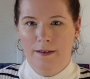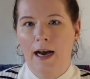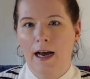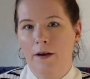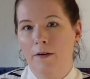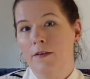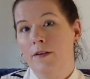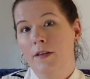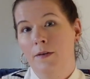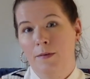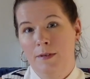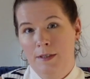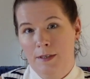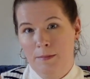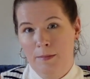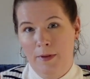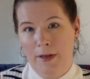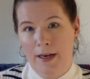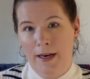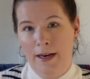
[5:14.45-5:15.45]
I really
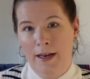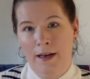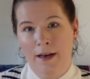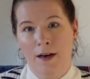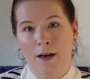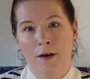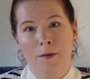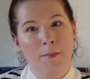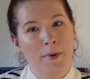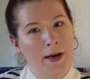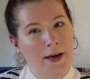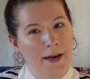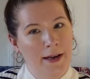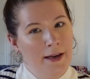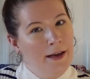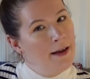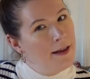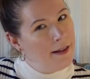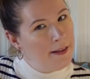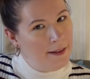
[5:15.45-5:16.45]
wasn't planning on
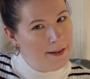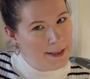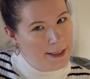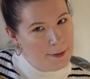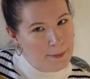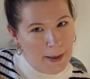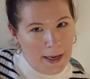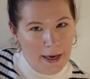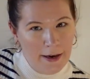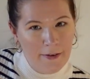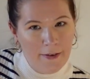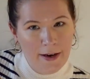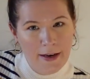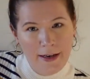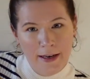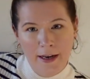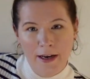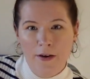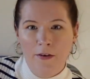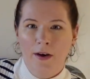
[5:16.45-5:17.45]
buying this bag right
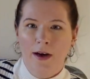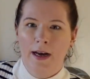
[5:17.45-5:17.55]
now.